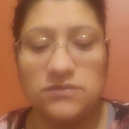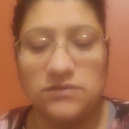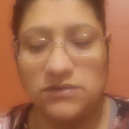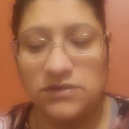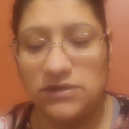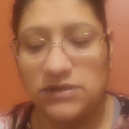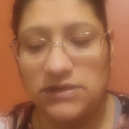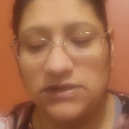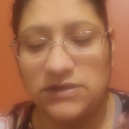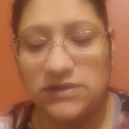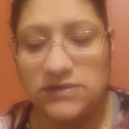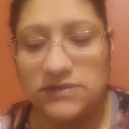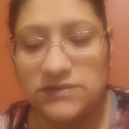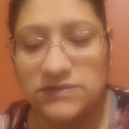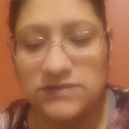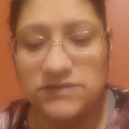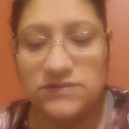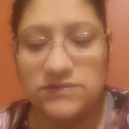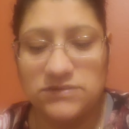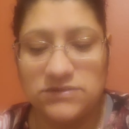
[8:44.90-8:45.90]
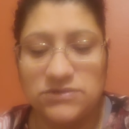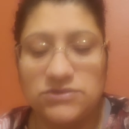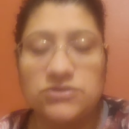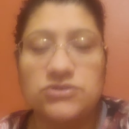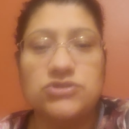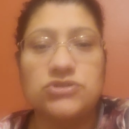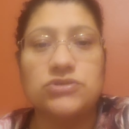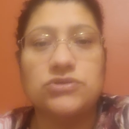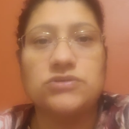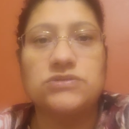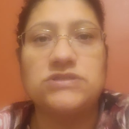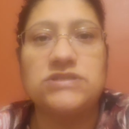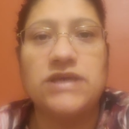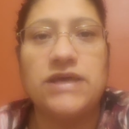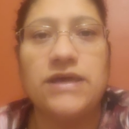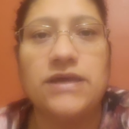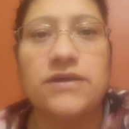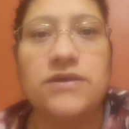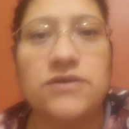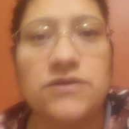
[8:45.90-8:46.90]
the surgical
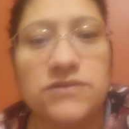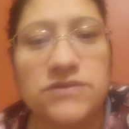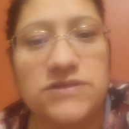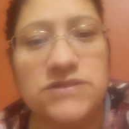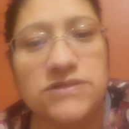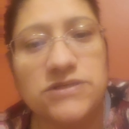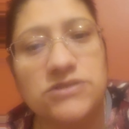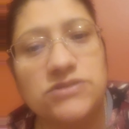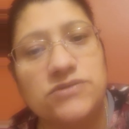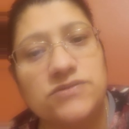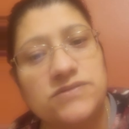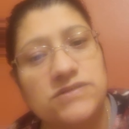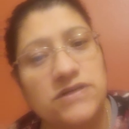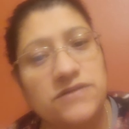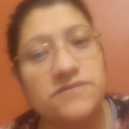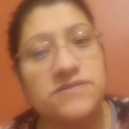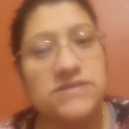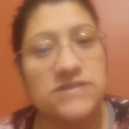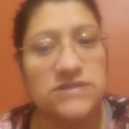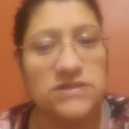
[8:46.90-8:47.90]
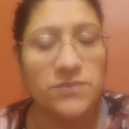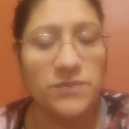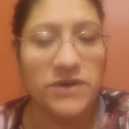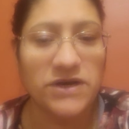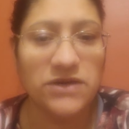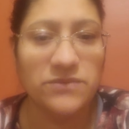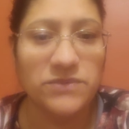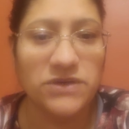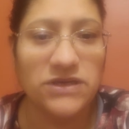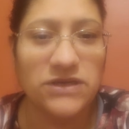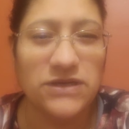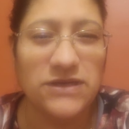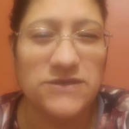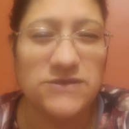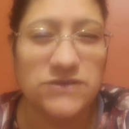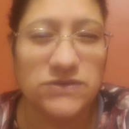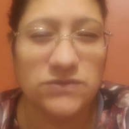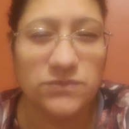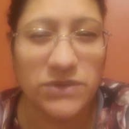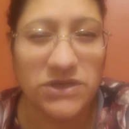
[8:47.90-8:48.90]
tech or the central services department
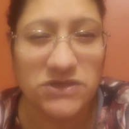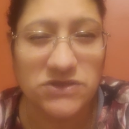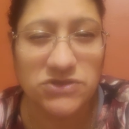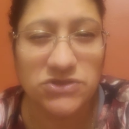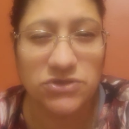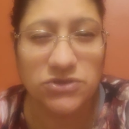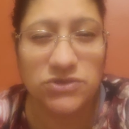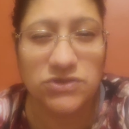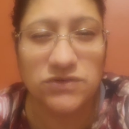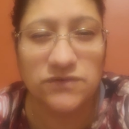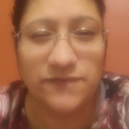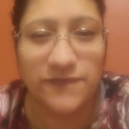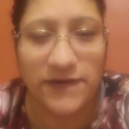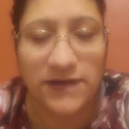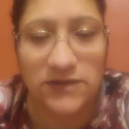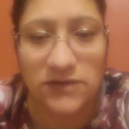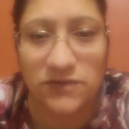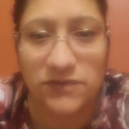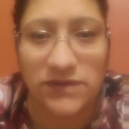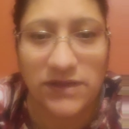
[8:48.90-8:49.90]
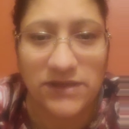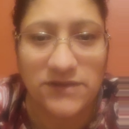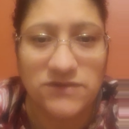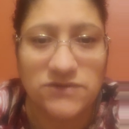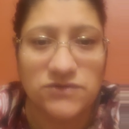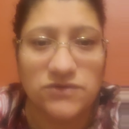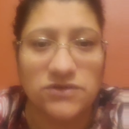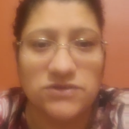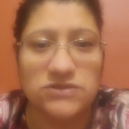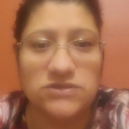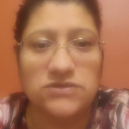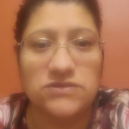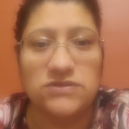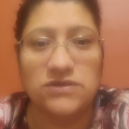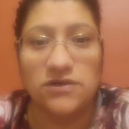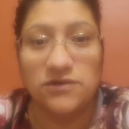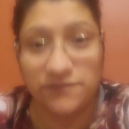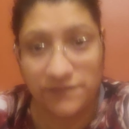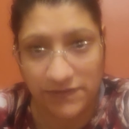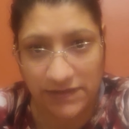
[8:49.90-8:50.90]
needs to make sure to follow the instructions
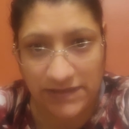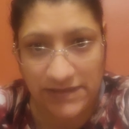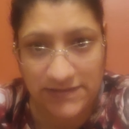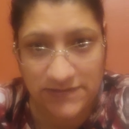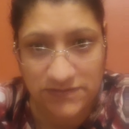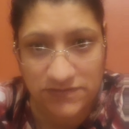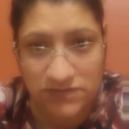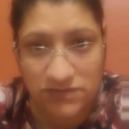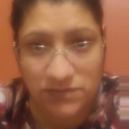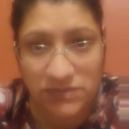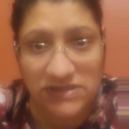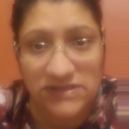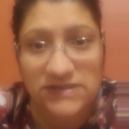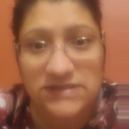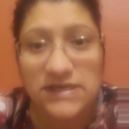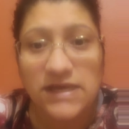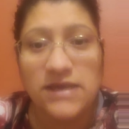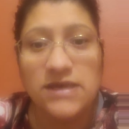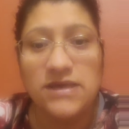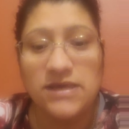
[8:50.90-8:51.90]
of the instrument